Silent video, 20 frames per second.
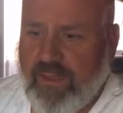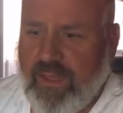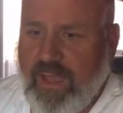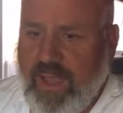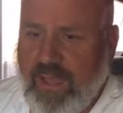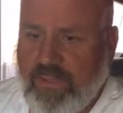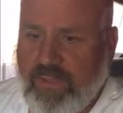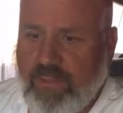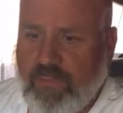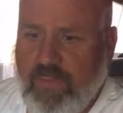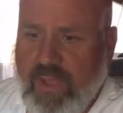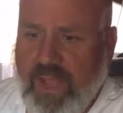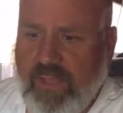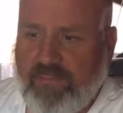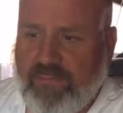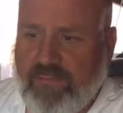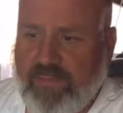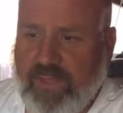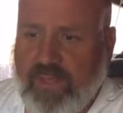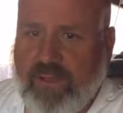how you might
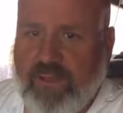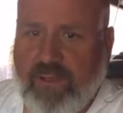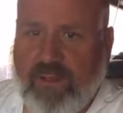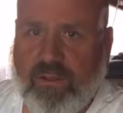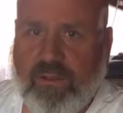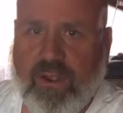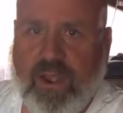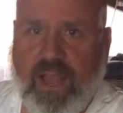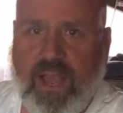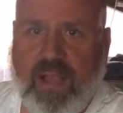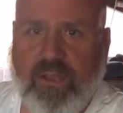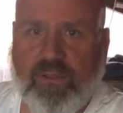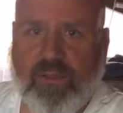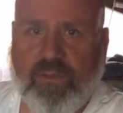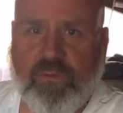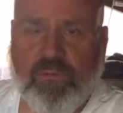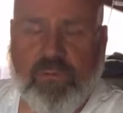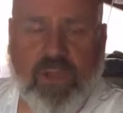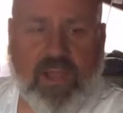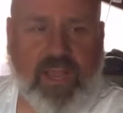feel or how
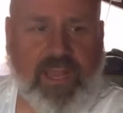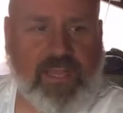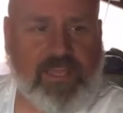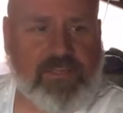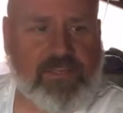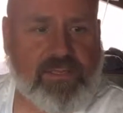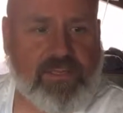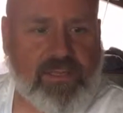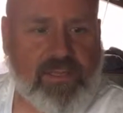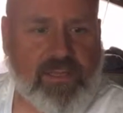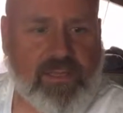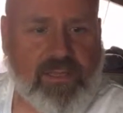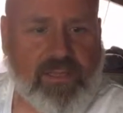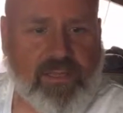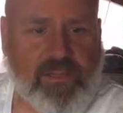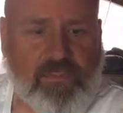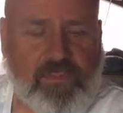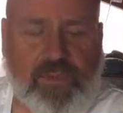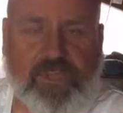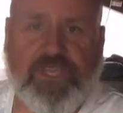you might
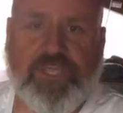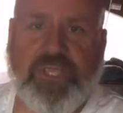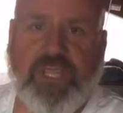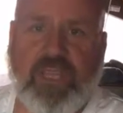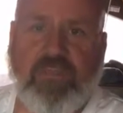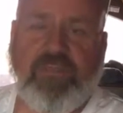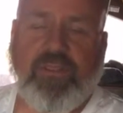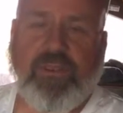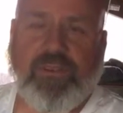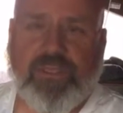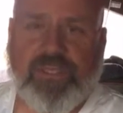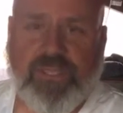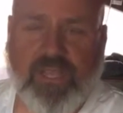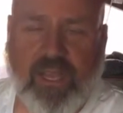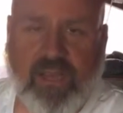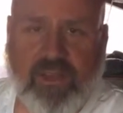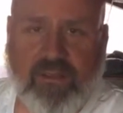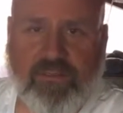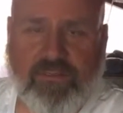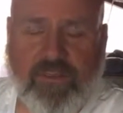perceive
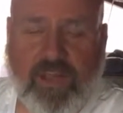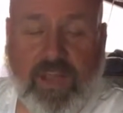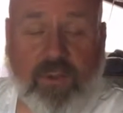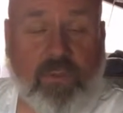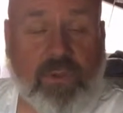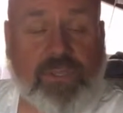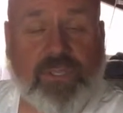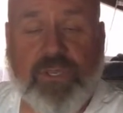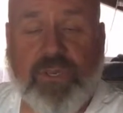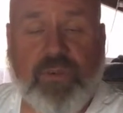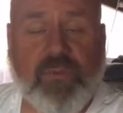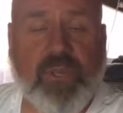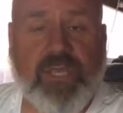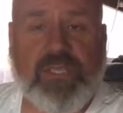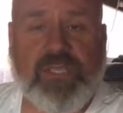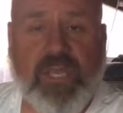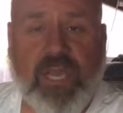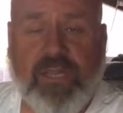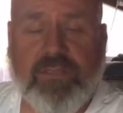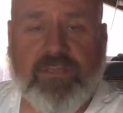yourself, I want you to
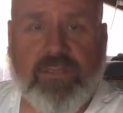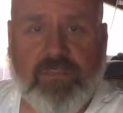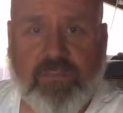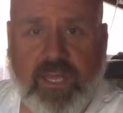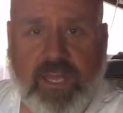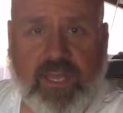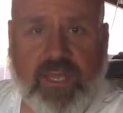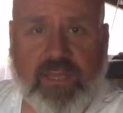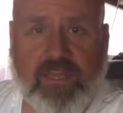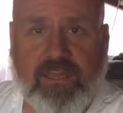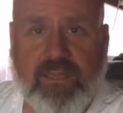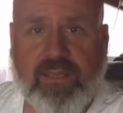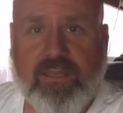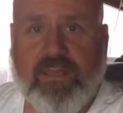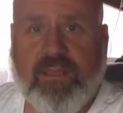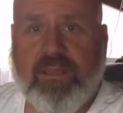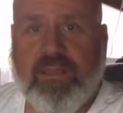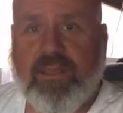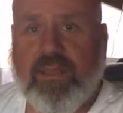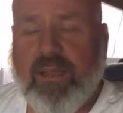reach out to me
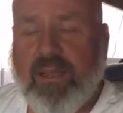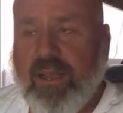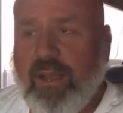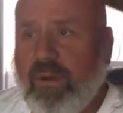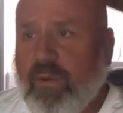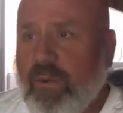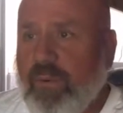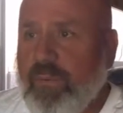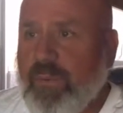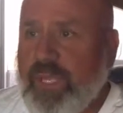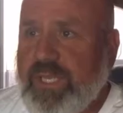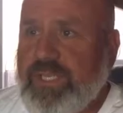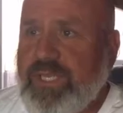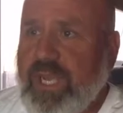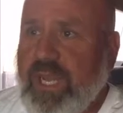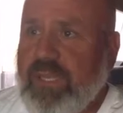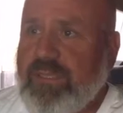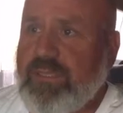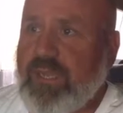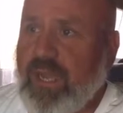or reach
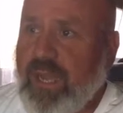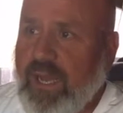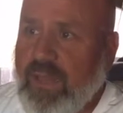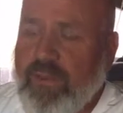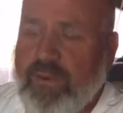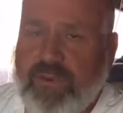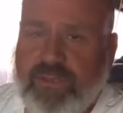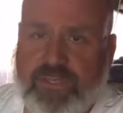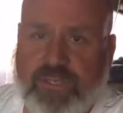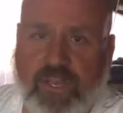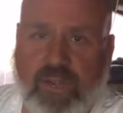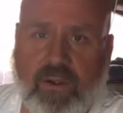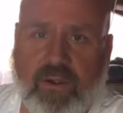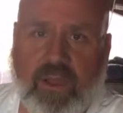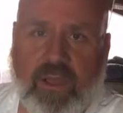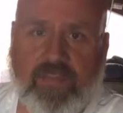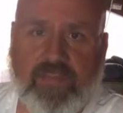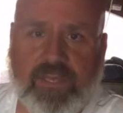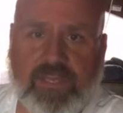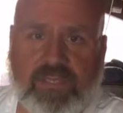out to others that are
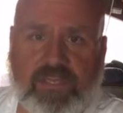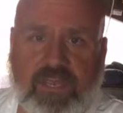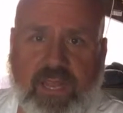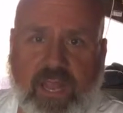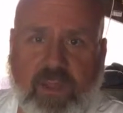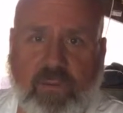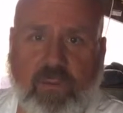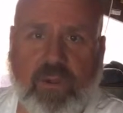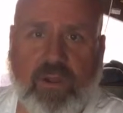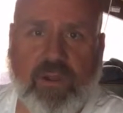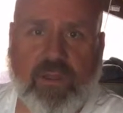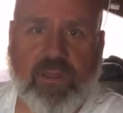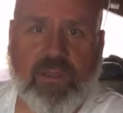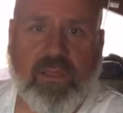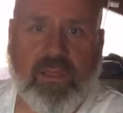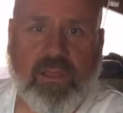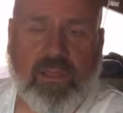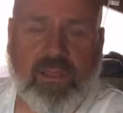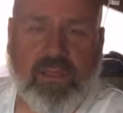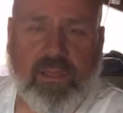on this network
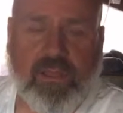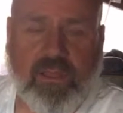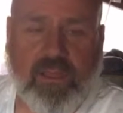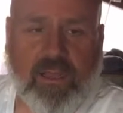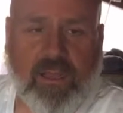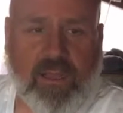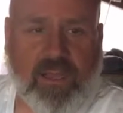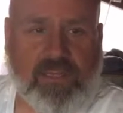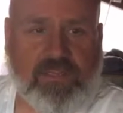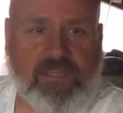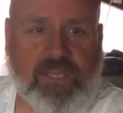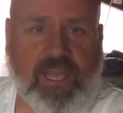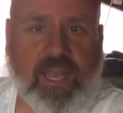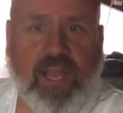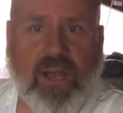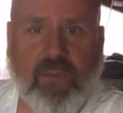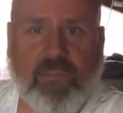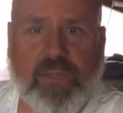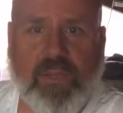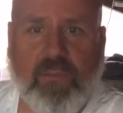to
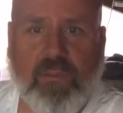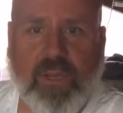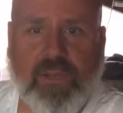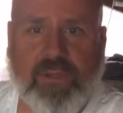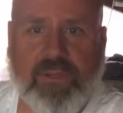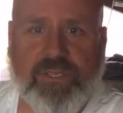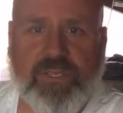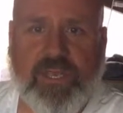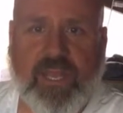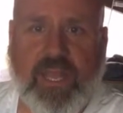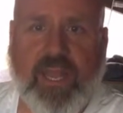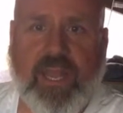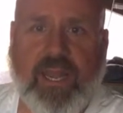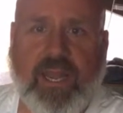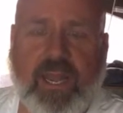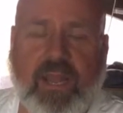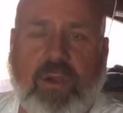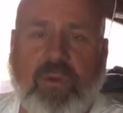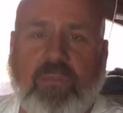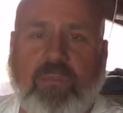help you
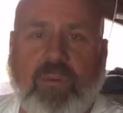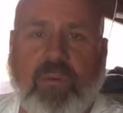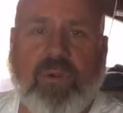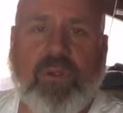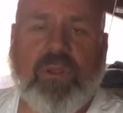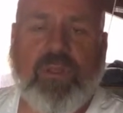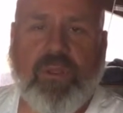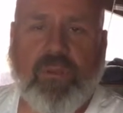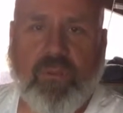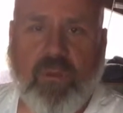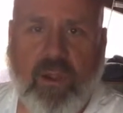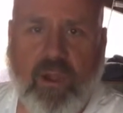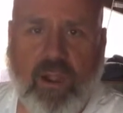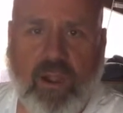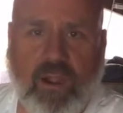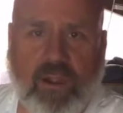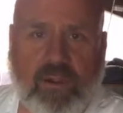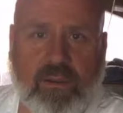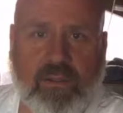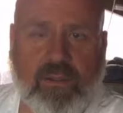understand how important you
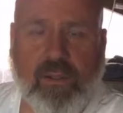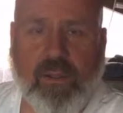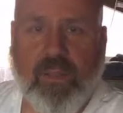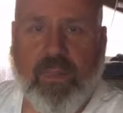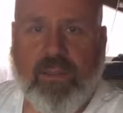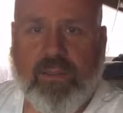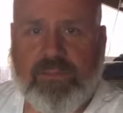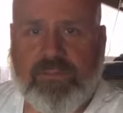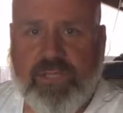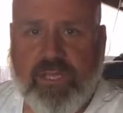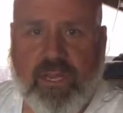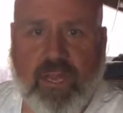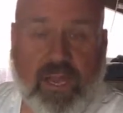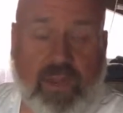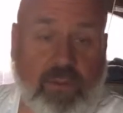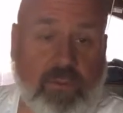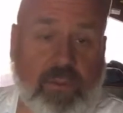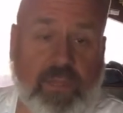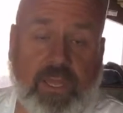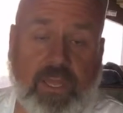are to
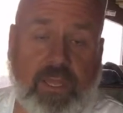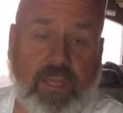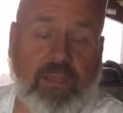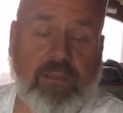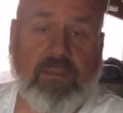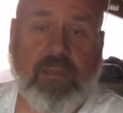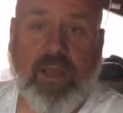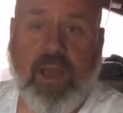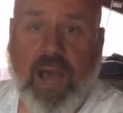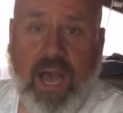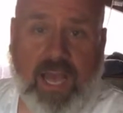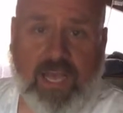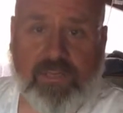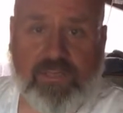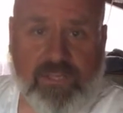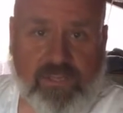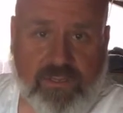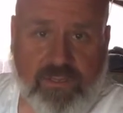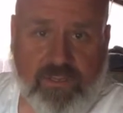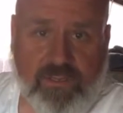not only us,
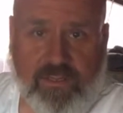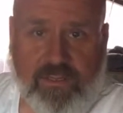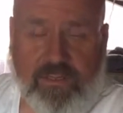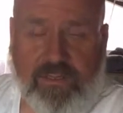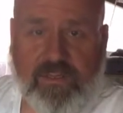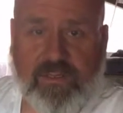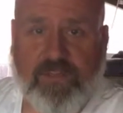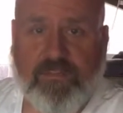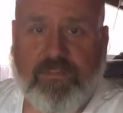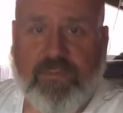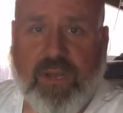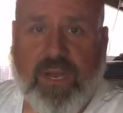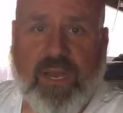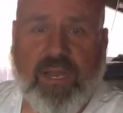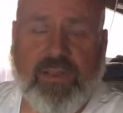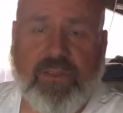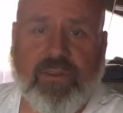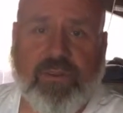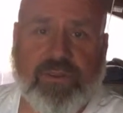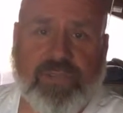
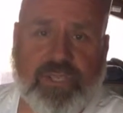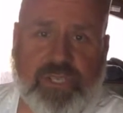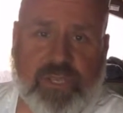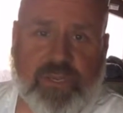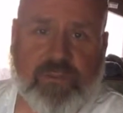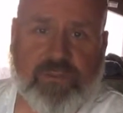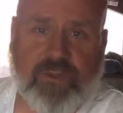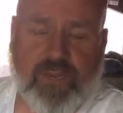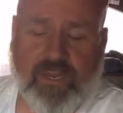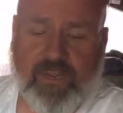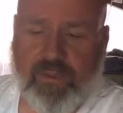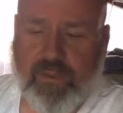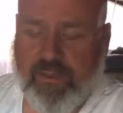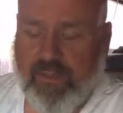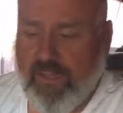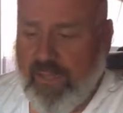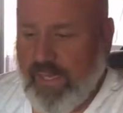but your children.